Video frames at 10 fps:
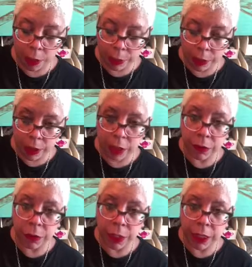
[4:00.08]
when I'm using it
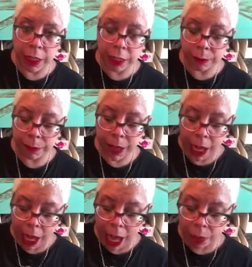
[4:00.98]
for skin.
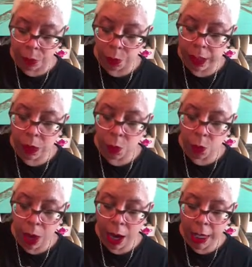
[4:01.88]
And the reason
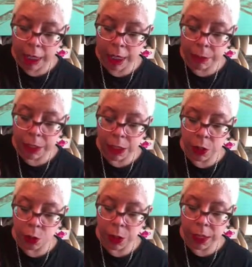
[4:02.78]
why is
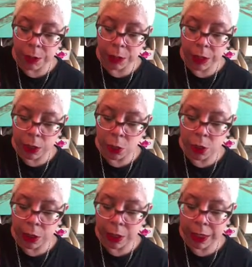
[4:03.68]
because rice bran
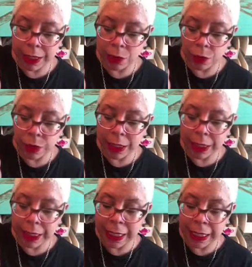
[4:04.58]
oil is
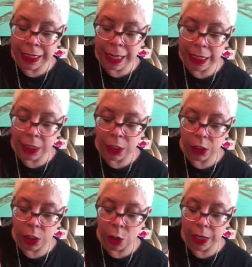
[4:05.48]
really light,
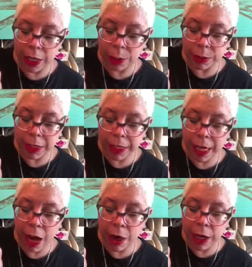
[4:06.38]
so it helps to
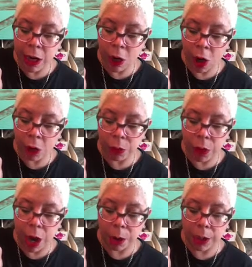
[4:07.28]
carry all the
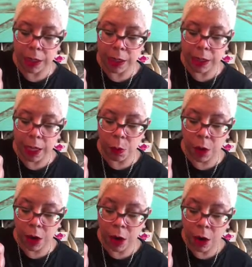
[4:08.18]
properties that I
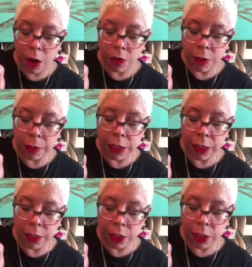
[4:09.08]
want from
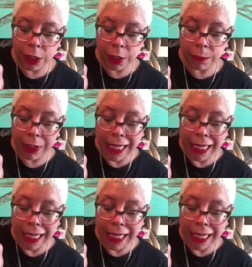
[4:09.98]
calendula